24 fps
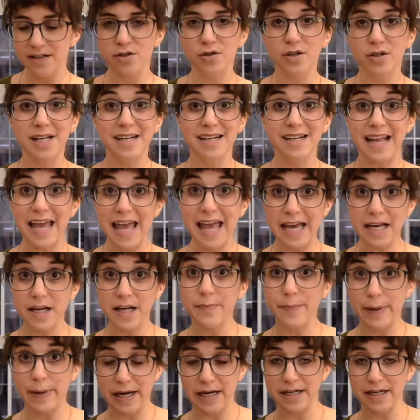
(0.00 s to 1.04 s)
You need an
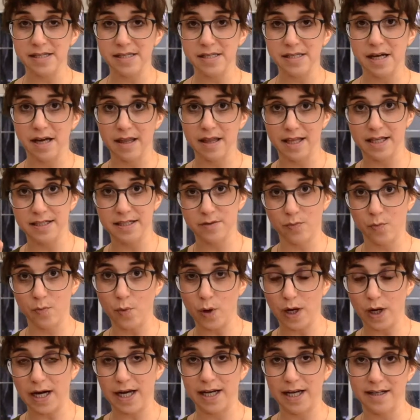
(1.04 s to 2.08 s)
egg pasta that's
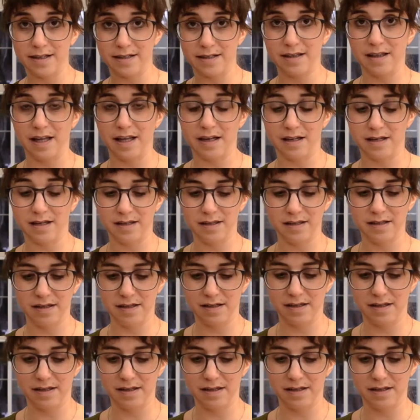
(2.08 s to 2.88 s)
wide, like a